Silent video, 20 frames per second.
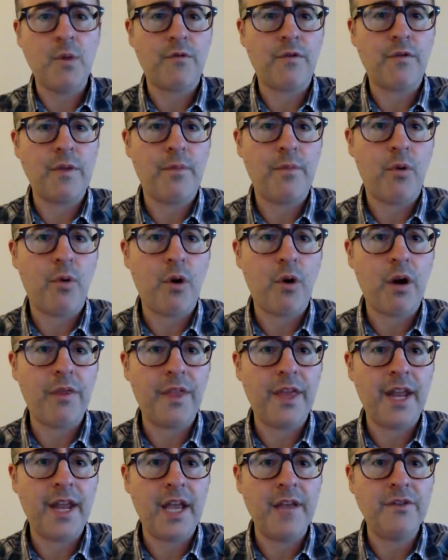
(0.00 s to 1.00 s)
report that
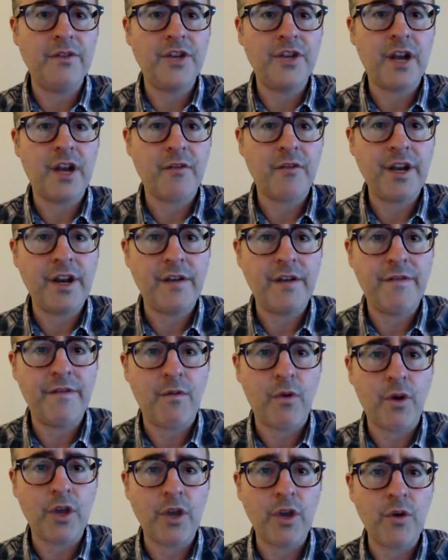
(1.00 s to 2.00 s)
I've generated for you,